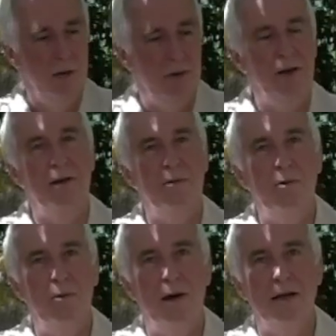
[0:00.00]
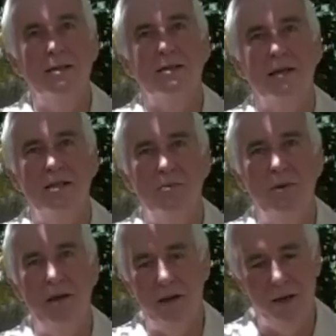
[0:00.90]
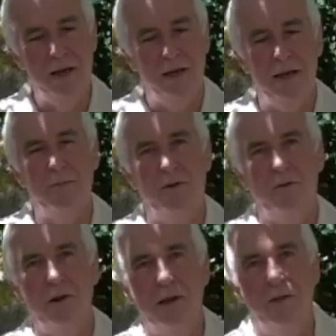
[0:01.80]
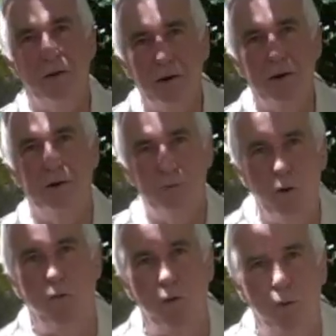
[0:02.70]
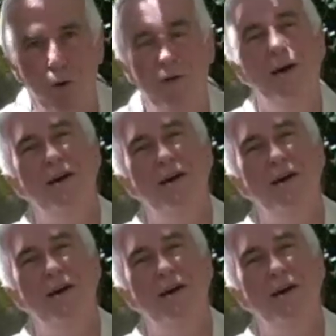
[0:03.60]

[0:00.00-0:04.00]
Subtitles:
We know number 1, say speak. Number 3, the dog goes woof, woof, woof.